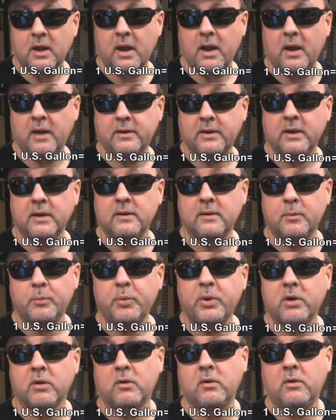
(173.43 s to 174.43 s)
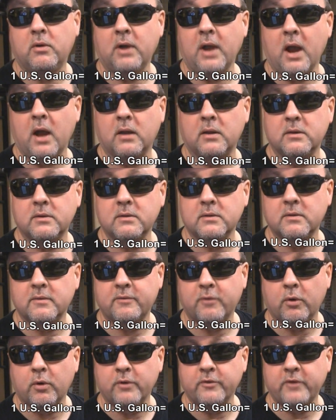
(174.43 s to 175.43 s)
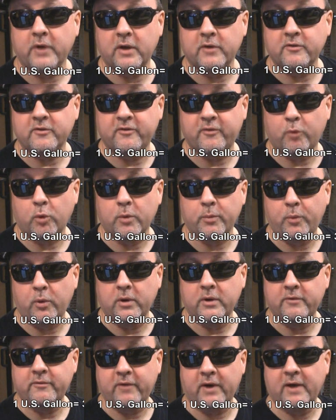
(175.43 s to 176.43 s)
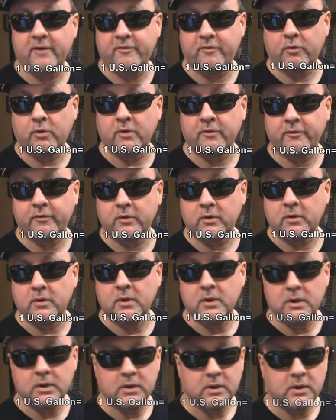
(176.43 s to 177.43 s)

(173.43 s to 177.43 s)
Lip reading: and an imperial gallon, of course, has 4.54 for,